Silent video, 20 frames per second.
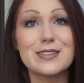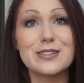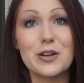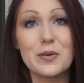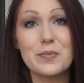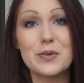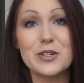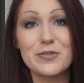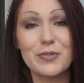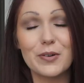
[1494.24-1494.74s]
so
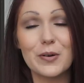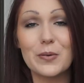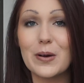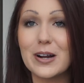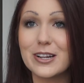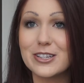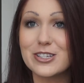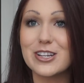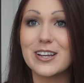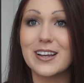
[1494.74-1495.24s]
much for
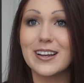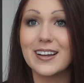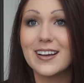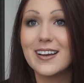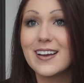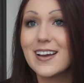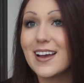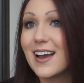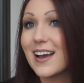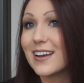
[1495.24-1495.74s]
watching.
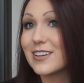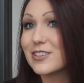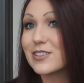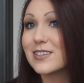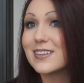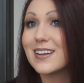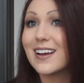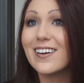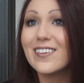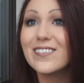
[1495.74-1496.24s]

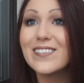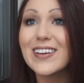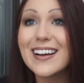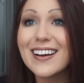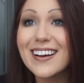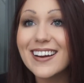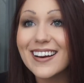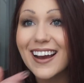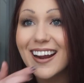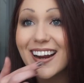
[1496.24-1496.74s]
Oh my
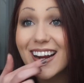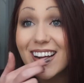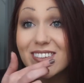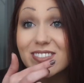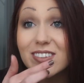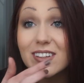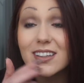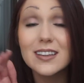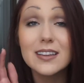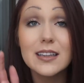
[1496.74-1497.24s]
god, I
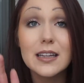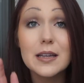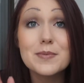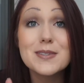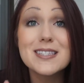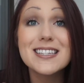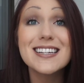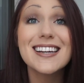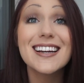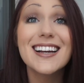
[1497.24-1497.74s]
have
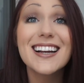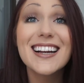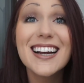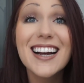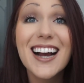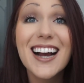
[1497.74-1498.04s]
lipstick